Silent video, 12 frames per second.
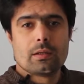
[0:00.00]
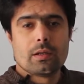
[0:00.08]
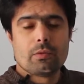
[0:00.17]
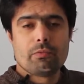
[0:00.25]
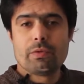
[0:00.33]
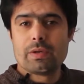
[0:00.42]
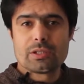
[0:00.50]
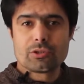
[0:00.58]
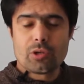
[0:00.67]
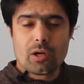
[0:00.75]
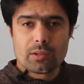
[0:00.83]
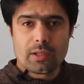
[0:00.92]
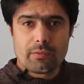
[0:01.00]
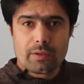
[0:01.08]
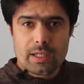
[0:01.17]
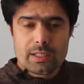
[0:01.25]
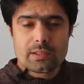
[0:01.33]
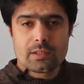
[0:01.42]
we will start our
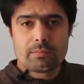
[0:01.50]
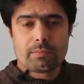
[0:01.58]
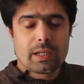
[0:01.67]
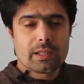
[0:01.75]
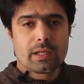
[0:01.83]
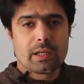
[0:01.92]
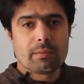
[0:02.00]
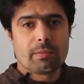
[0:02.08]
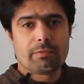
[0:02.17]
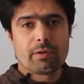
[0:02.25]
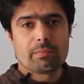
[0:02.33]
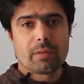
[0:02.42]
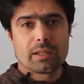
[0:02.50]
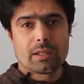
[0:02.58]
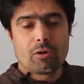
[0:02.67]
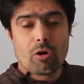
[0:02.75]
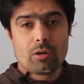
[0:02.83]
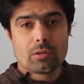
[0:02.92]
lesson by the name of Almighty
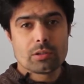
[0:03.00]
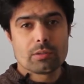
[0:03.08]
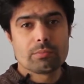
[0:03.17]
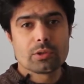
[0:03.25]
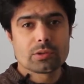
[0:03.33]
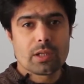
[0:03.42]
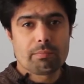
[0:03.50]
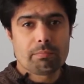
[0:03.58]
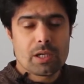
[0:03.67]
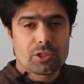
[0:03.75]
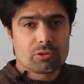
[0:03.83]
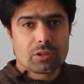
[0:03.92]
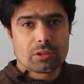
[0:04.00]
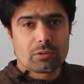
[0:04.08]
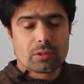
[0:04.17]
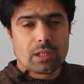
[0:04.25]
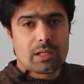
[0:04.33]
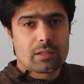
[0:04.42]
God, the most compassionate
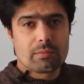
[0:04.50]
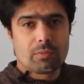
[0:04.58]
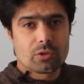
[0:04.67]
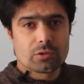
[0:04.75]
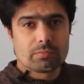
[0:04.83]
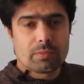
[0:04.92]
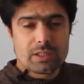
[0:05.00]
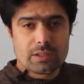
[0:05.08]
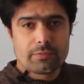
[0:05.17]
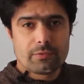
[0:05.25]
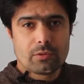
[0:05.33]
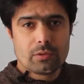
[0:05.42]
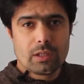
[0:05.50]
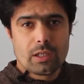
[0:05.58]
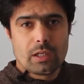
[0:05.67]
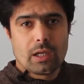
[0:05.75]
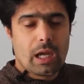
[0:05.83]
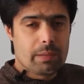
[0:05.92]
and the most merciful.
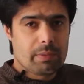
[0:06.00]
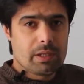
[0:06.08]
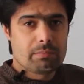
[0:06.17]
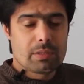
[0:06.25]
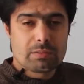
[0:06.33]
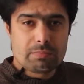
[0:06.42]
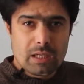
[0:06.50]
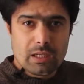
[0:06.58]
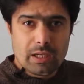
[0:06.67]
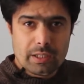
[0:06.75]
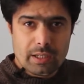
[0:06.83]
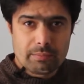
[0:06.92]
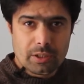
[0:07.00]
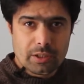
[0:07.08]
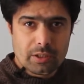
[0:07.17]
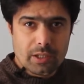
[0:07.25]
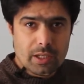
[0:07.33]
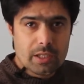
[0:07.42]
I mean, Bismillah ar-Rahman
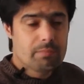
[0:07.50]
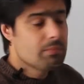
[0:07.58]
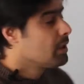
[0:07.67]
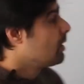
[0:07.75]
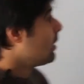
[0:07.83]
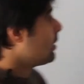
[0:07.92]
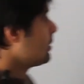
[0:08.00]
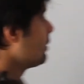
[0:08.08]
ar-Rahim. The